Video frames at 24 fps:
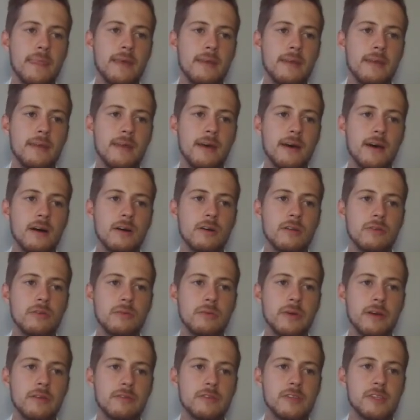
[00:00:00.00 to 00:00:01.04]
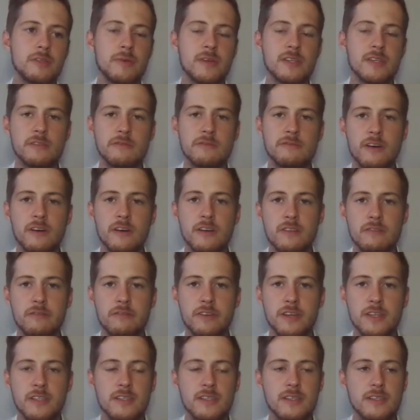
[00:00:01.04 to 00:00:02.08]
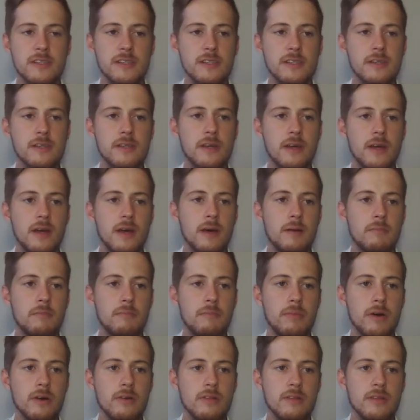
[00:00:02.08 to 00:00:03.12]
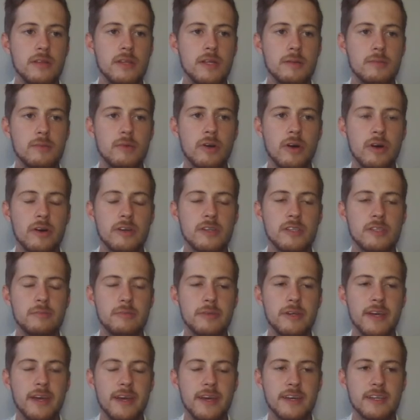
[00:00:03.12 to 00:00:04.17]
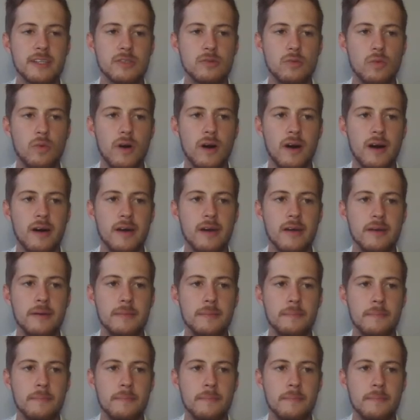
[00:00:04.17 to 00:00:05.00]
Now we have to specify the fixity. Both of them are going to be XY.